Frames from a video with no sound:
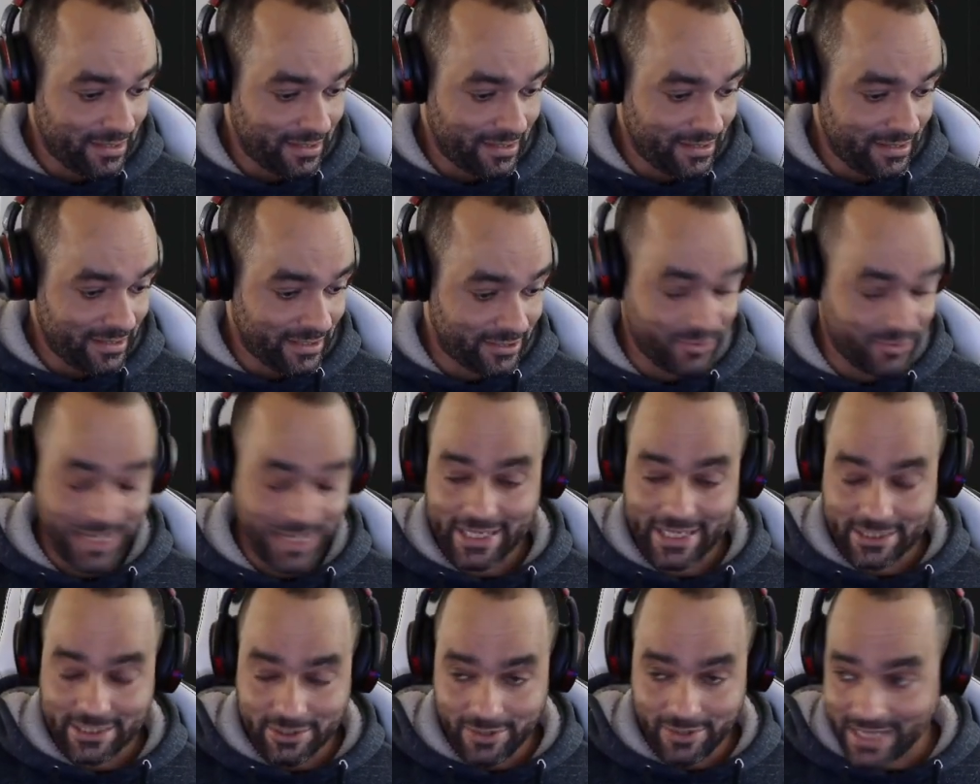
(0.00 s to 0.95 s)
the trick
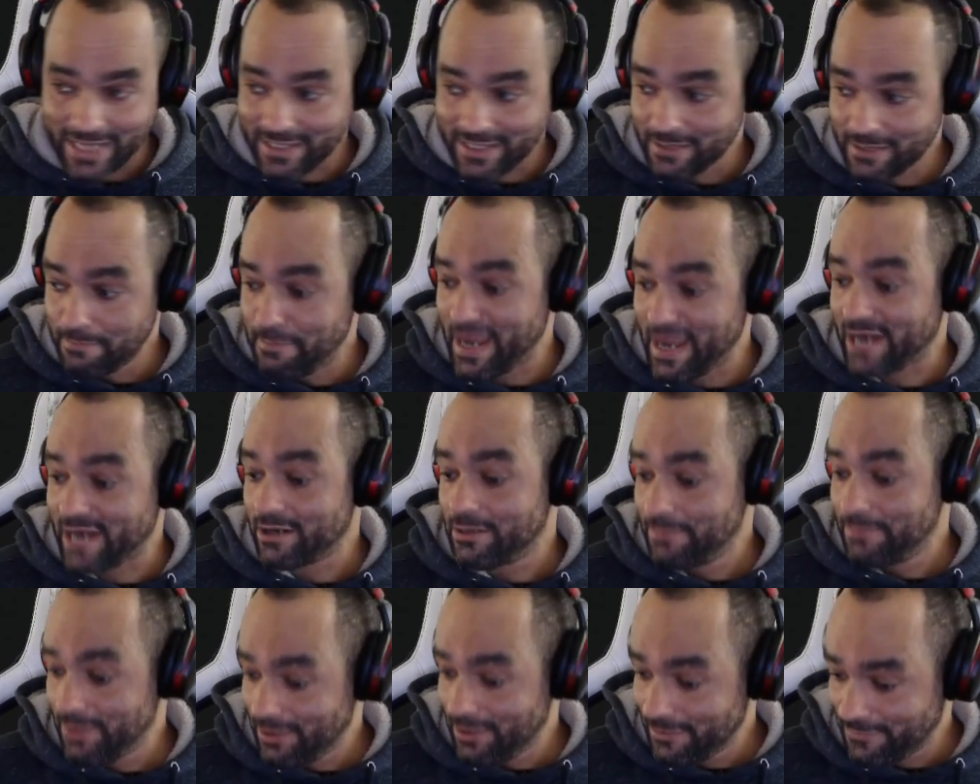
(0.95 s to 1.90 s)
is to get it
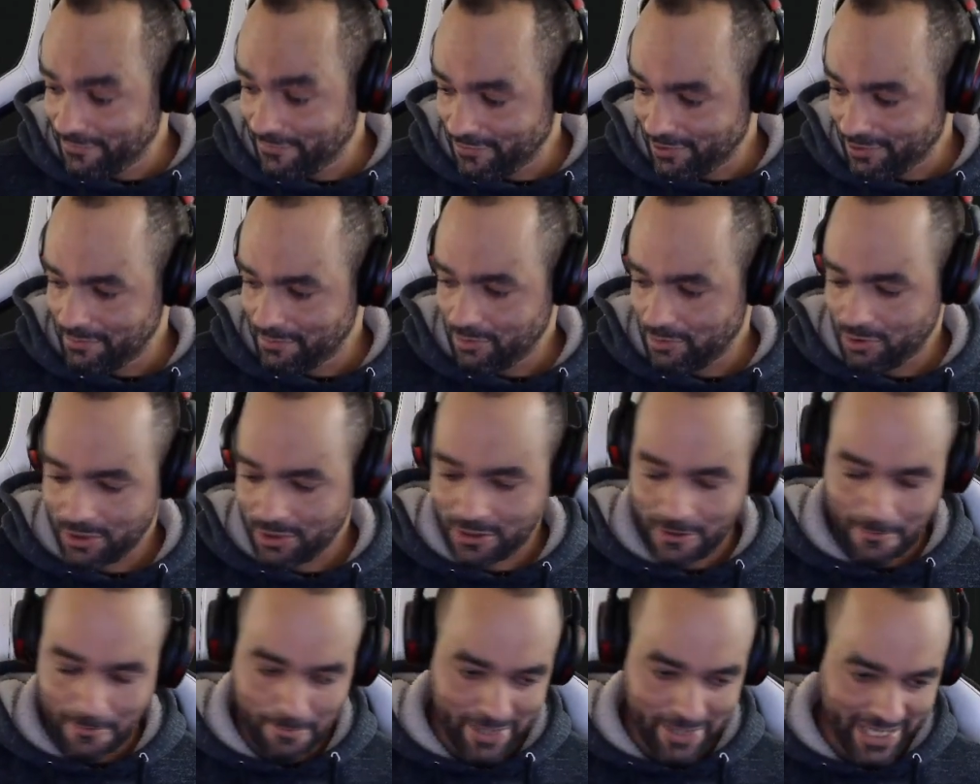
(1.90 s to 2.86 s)
bearable for more
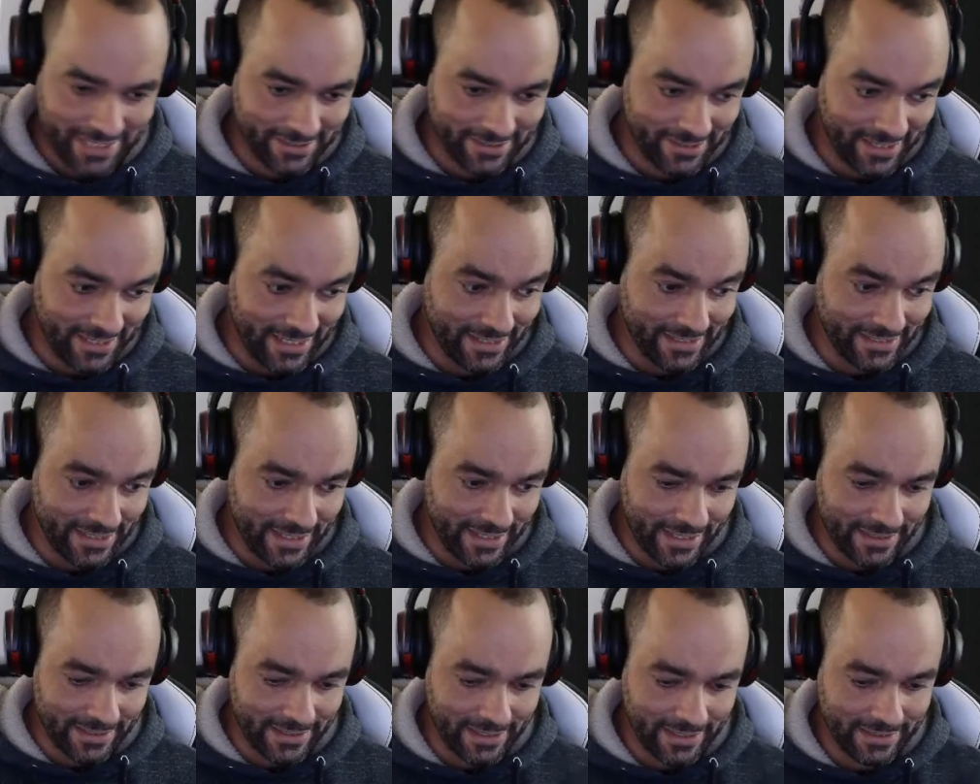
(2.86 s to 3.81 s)
complex things, and
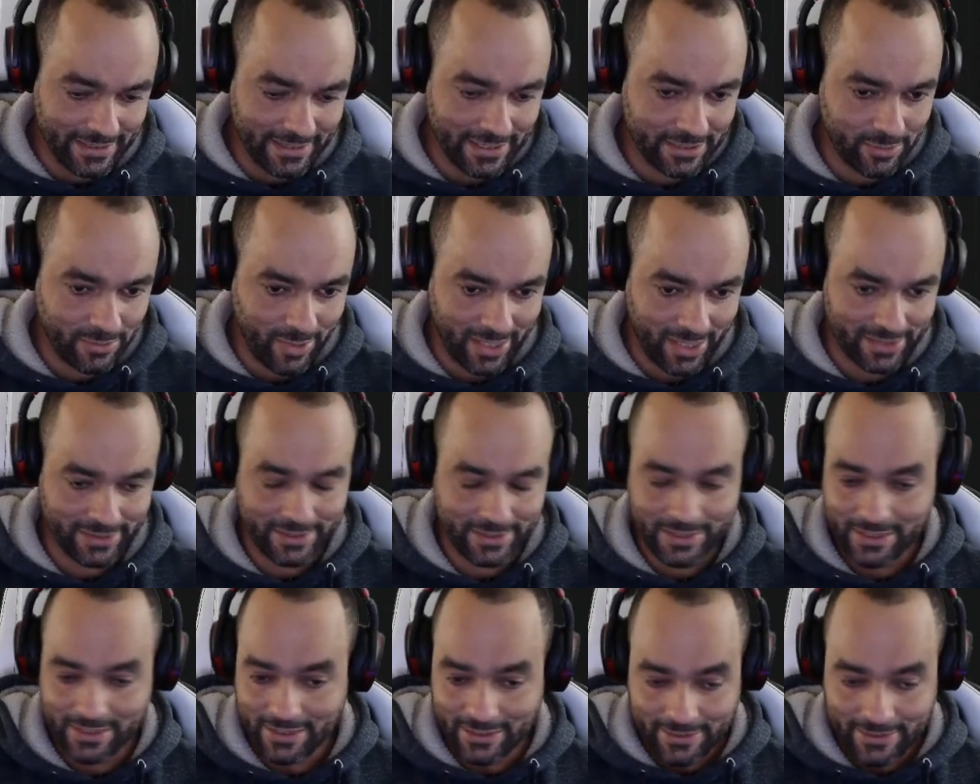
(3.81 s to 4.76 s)
I think this one
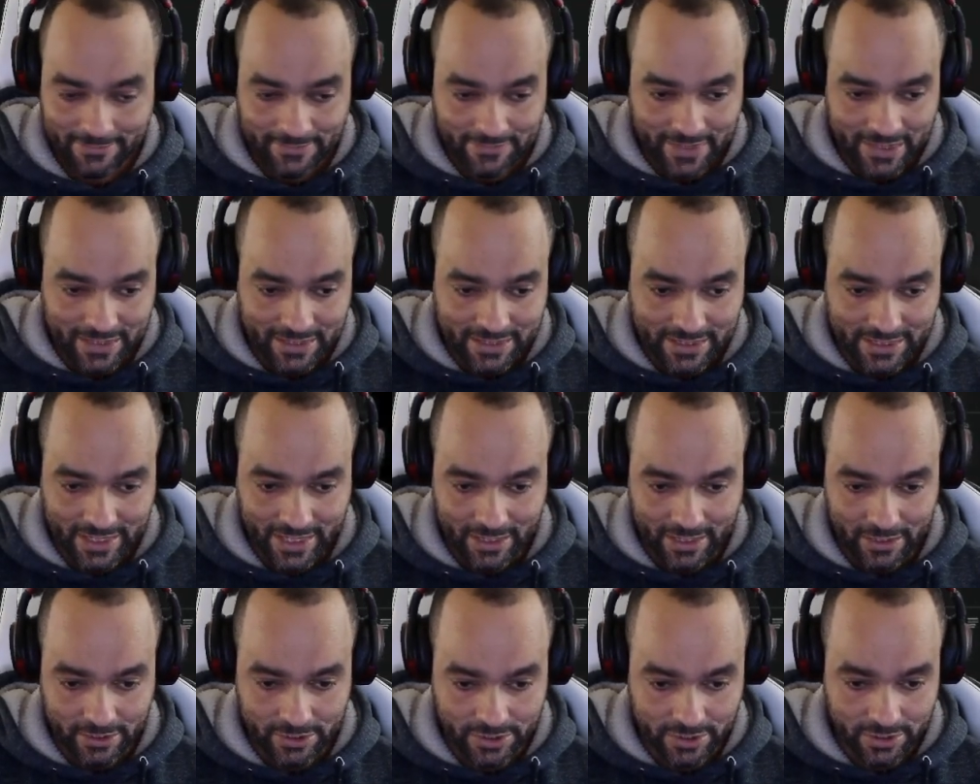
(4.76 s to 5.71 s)

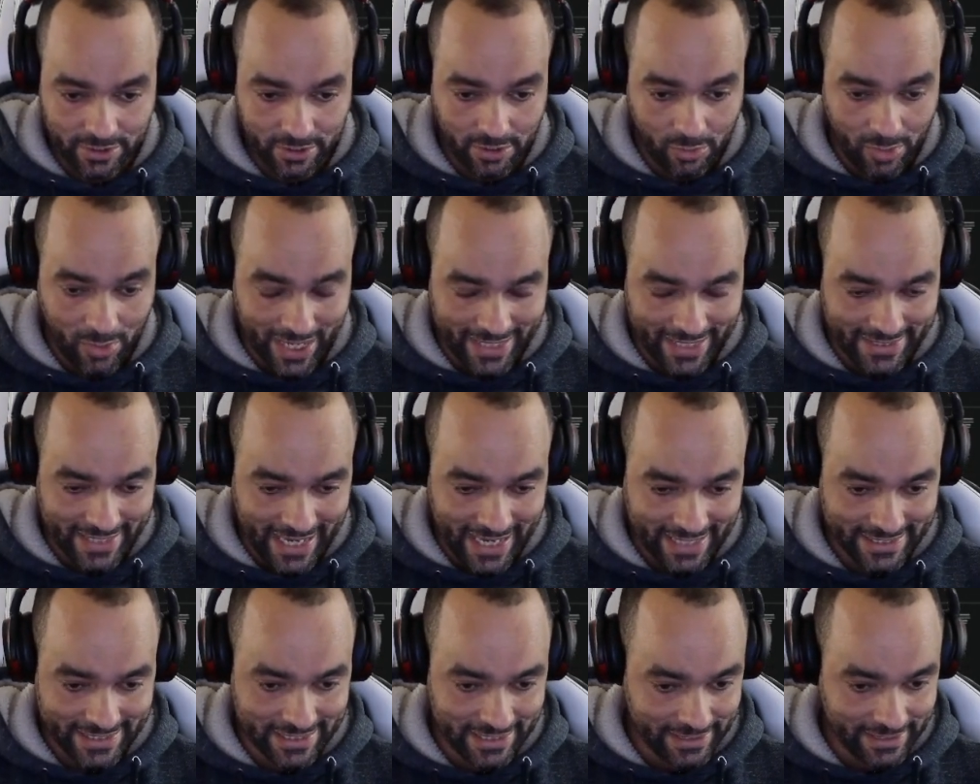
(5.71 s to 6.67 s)
scales quite
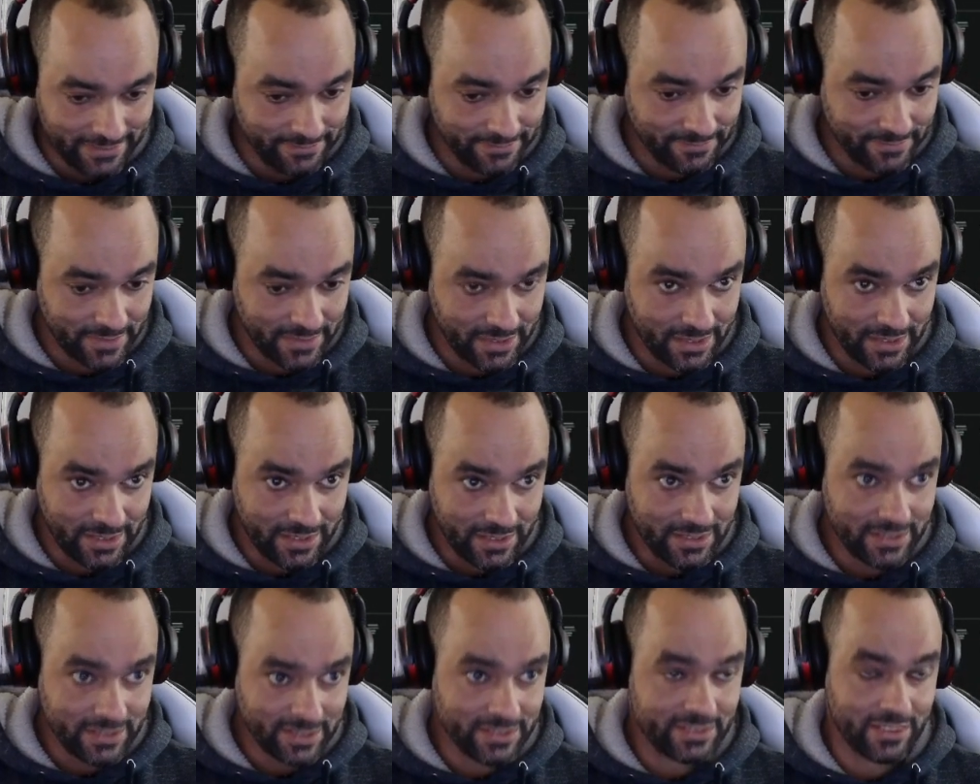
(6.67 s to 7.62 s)
nicely.
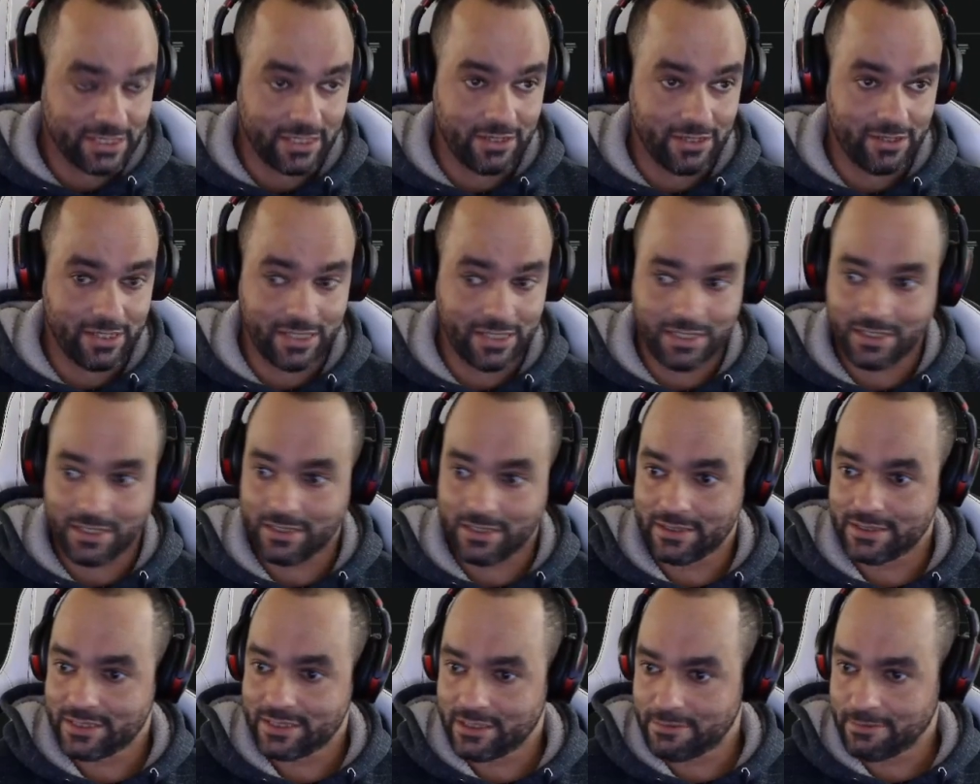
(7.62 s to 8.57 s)
So
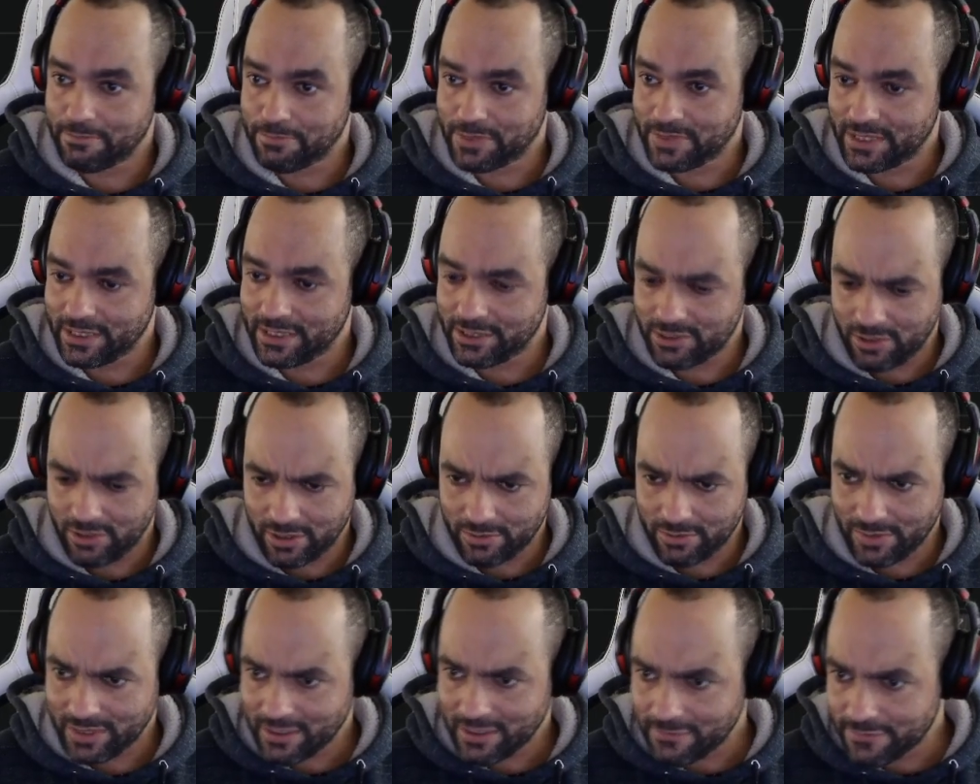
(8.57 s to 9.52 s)
it's a pretty short
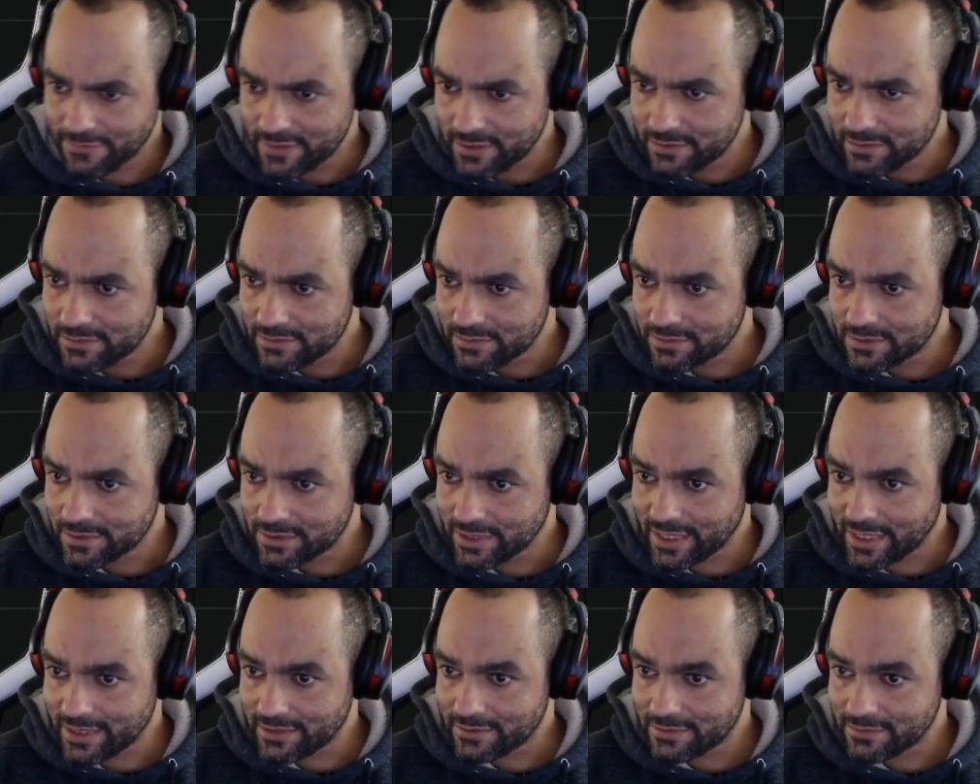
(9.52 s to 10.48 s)
one, I feel,
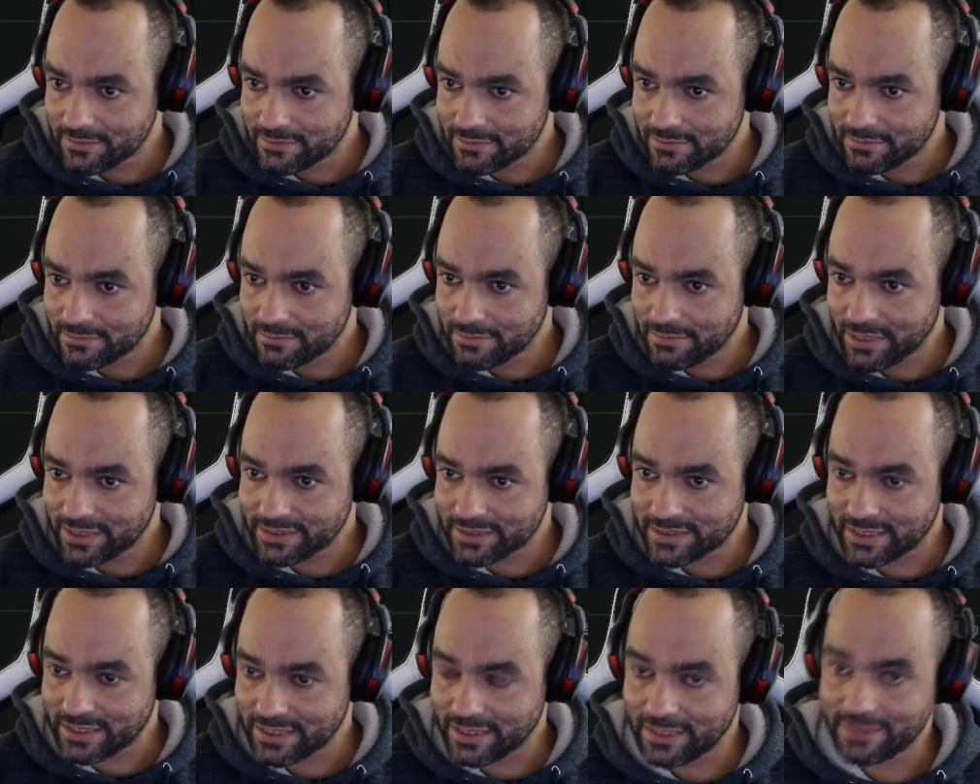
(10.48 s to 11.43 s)
today, but
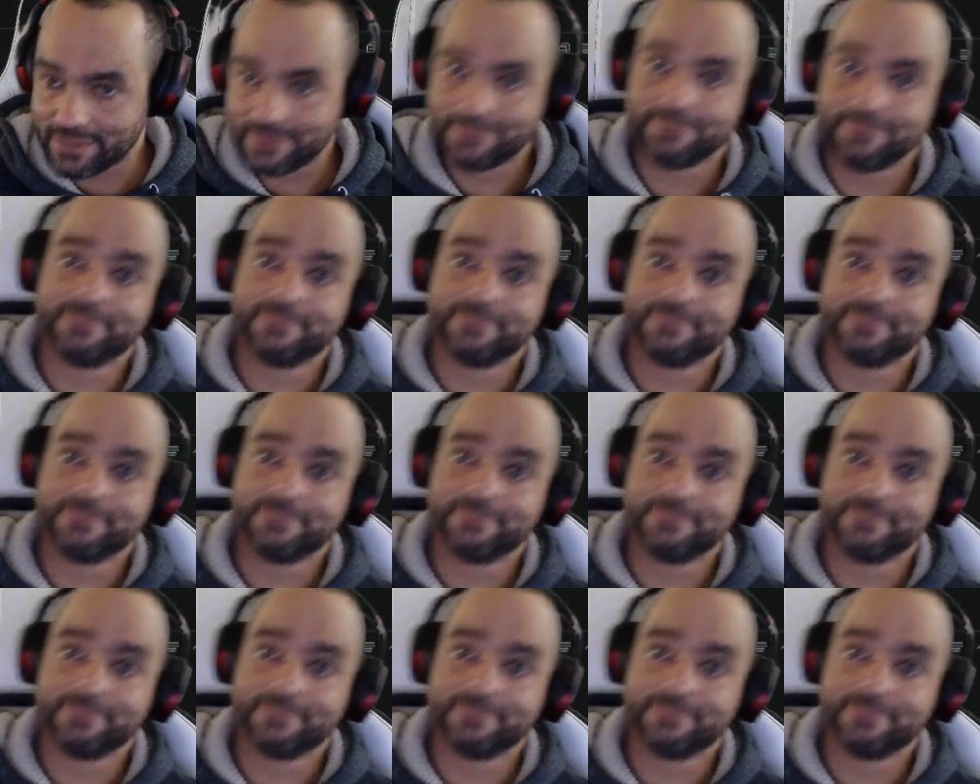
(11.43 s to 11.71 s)
a